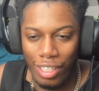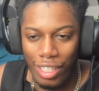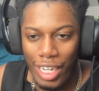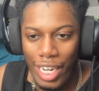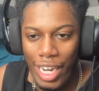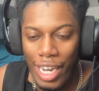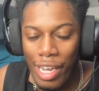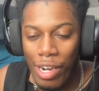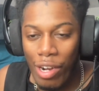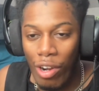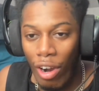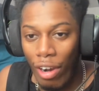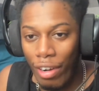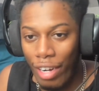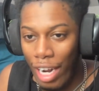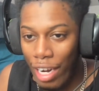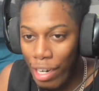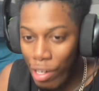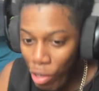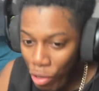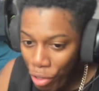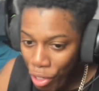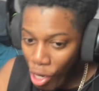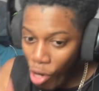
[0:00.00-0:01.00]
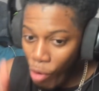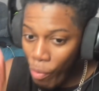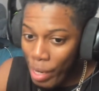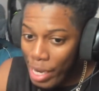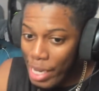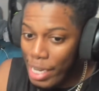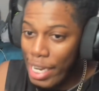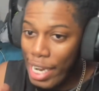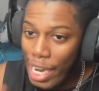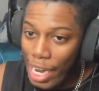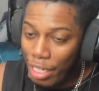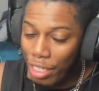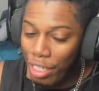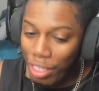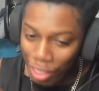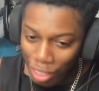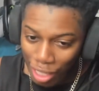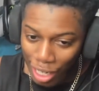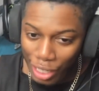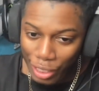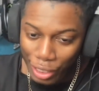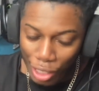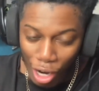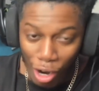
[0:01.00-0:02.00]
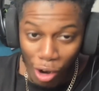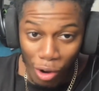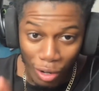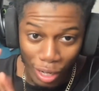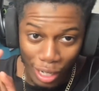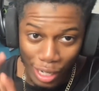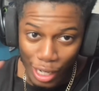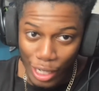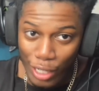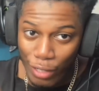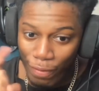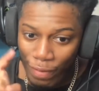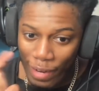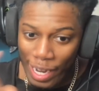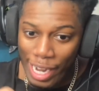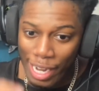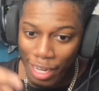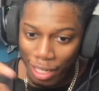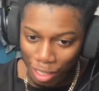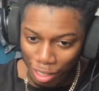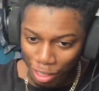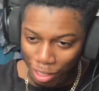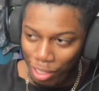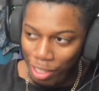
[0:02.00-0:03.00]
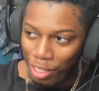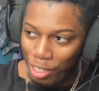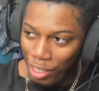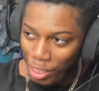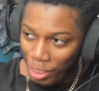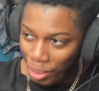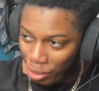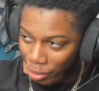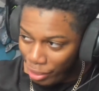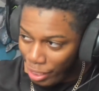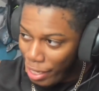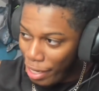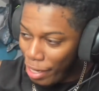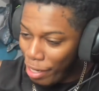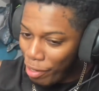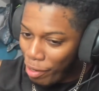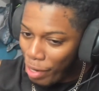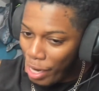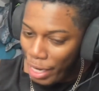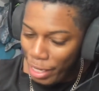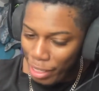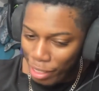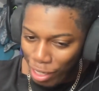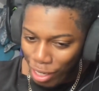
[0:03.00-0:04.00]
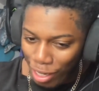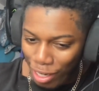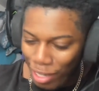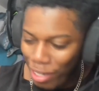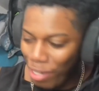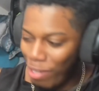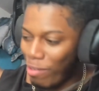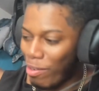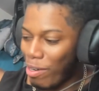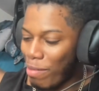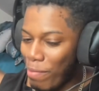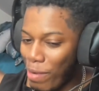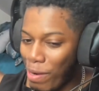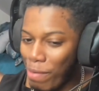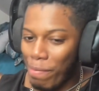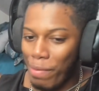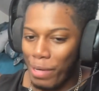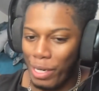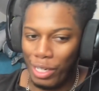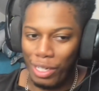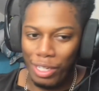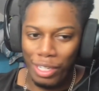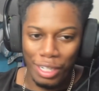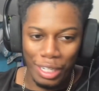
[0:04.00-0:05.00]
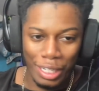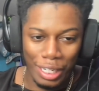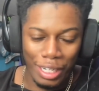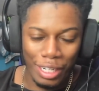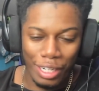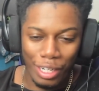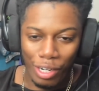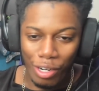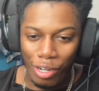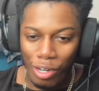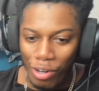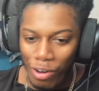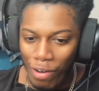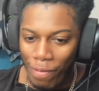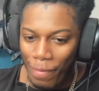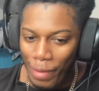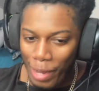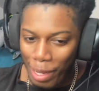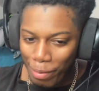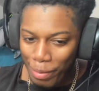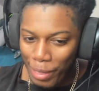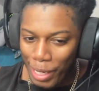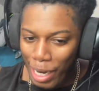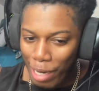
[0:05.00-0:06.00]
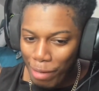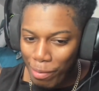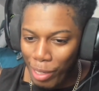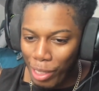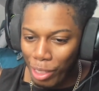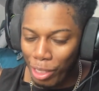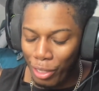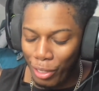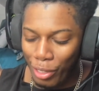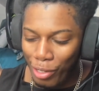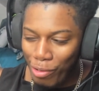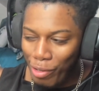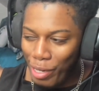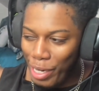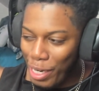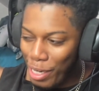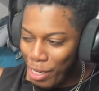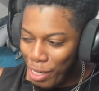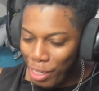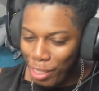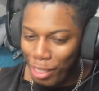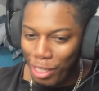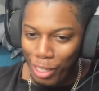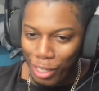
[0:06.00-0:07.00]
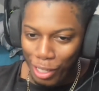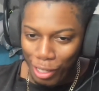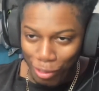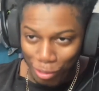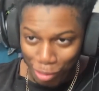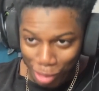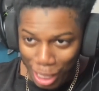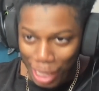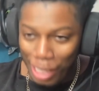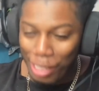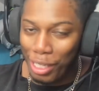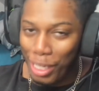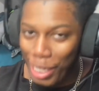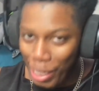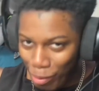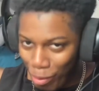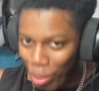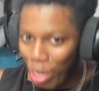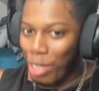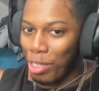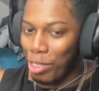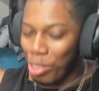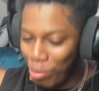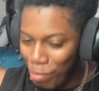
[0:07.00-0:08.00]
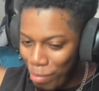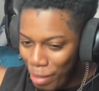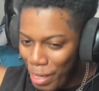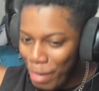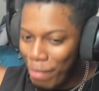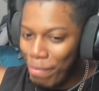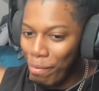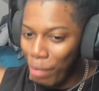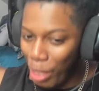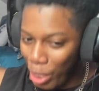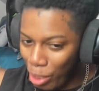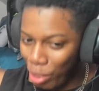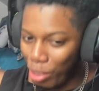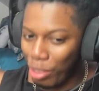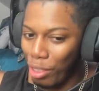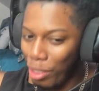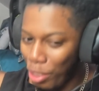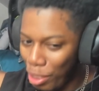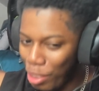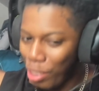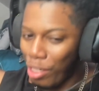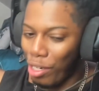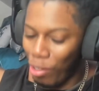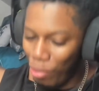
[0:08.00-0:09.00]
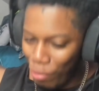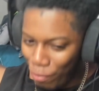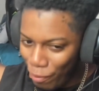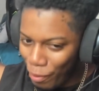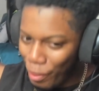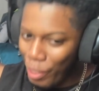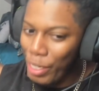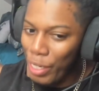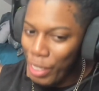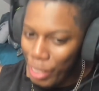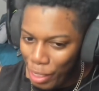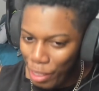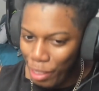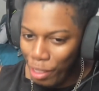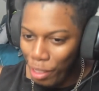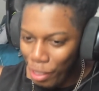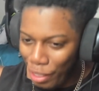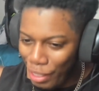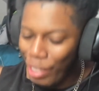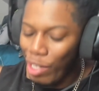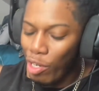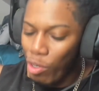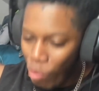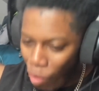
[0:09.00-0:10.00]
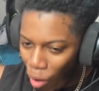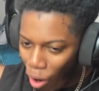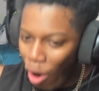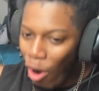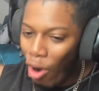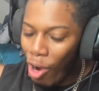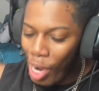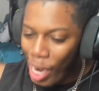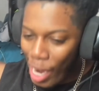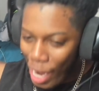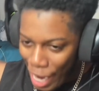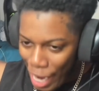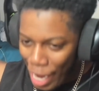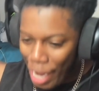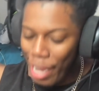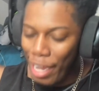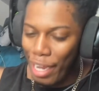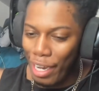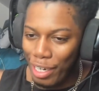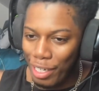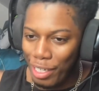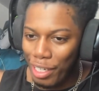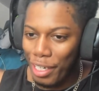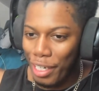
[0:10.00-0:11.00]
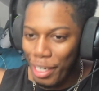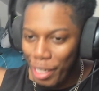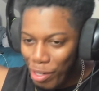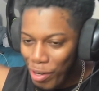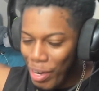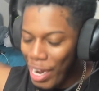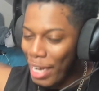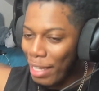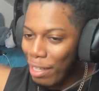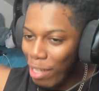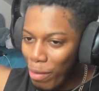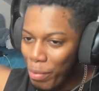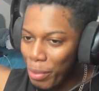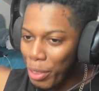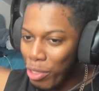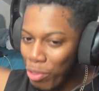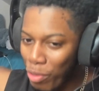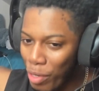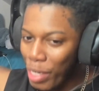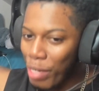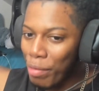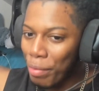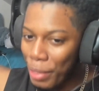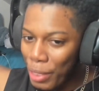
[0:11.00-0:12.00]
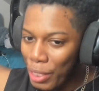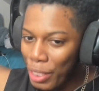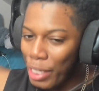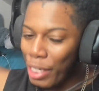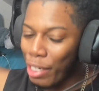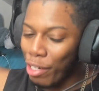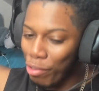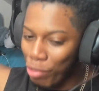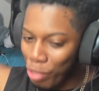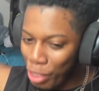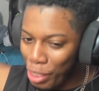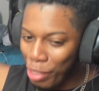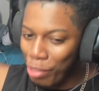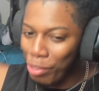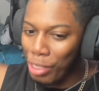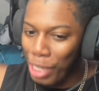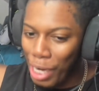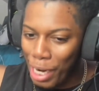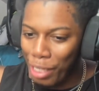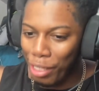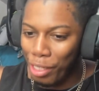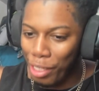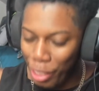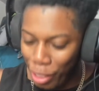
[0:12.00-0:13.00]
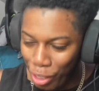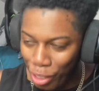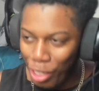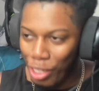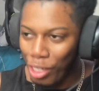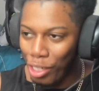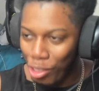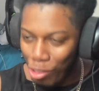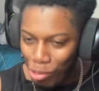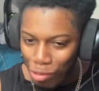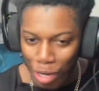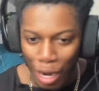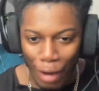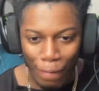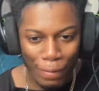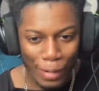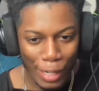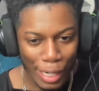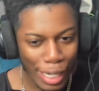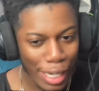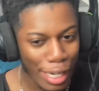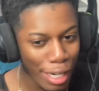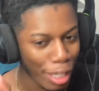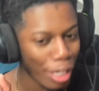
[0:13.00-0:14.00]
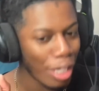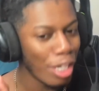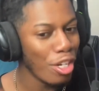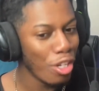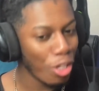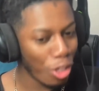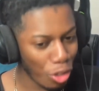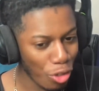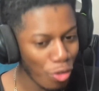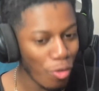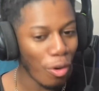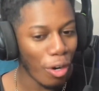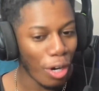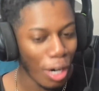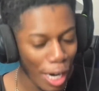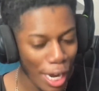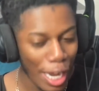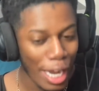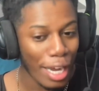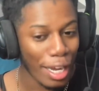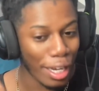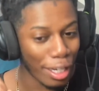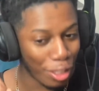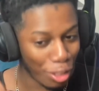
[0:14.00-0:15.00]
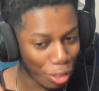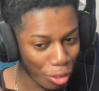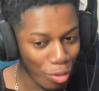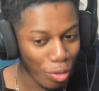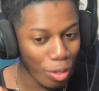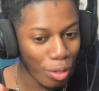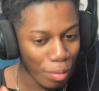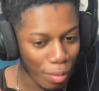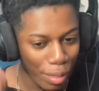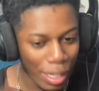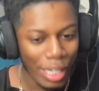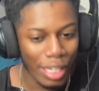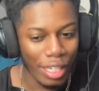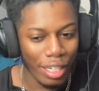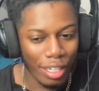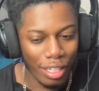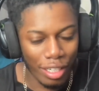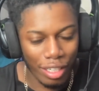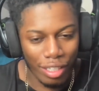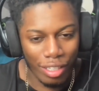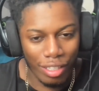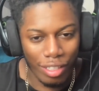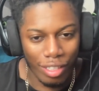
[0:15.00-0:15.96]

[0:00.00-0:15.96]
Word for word: Einar, I know your weak ass is not talking. It's facts. Sit down, Einar. Remember, your whole family got murked and you did nothing. You sat there and watched them get murked. Don't forget. You are ass, and you had the opportunity to run, and you still sat there. Do not forget, you are ass. You are weak.